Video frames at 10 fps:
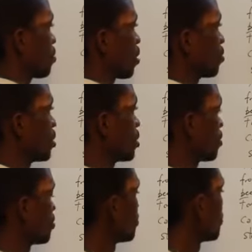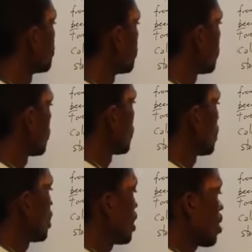per meter.
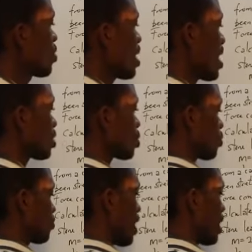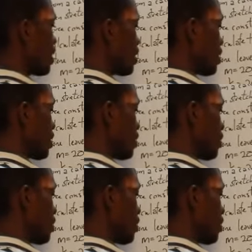And we are asked to find